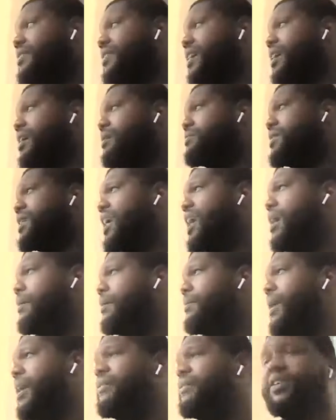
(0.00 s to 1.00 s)
the same
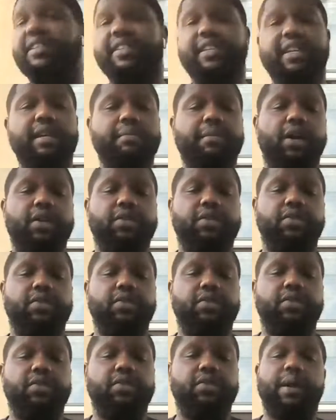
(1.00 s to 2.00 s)
time, every team also
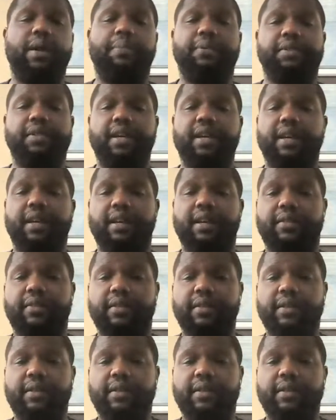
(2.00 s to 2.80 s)
has a representative.